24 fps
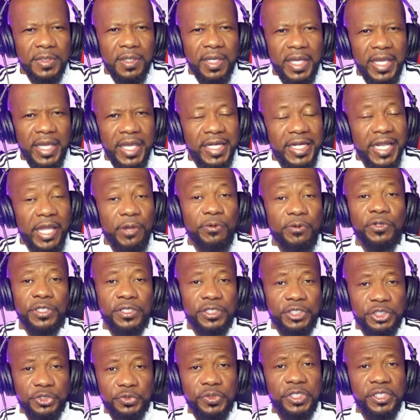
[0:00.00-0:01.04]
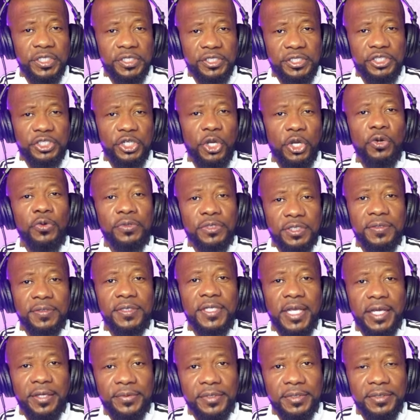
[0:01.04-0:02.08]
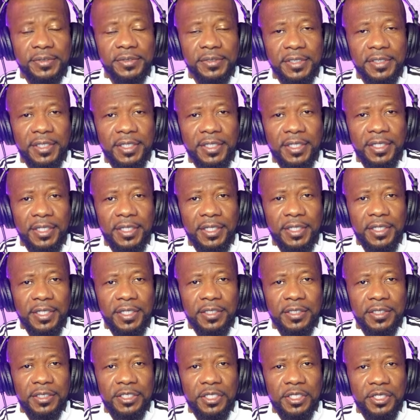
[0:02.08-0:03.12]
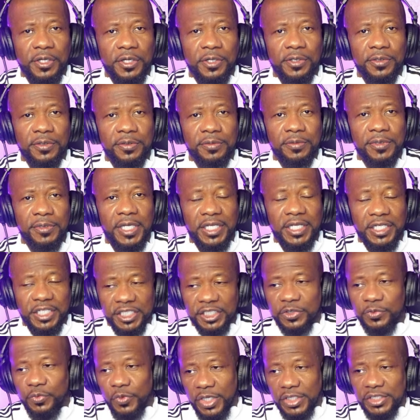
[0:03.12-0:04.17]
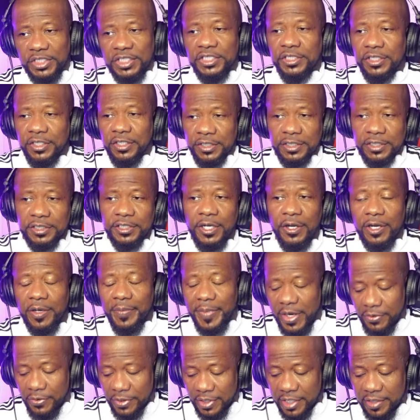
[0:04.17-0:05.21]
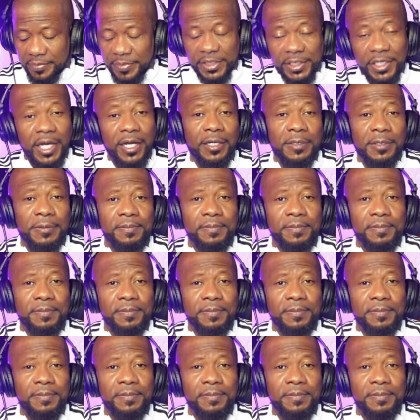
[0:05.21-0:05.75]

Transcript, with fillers: And they were going to do this show together, you know, and this is what she's going to talk about coming up.